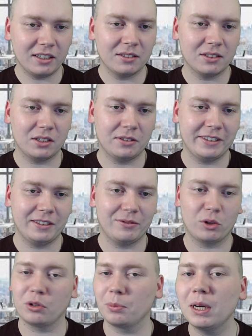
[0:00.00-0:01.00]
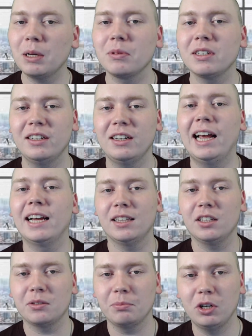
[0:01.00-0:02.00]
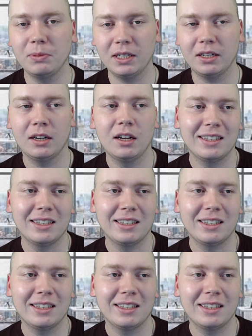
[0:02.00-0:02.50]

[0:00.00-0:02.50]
conservative or Republican at this moment,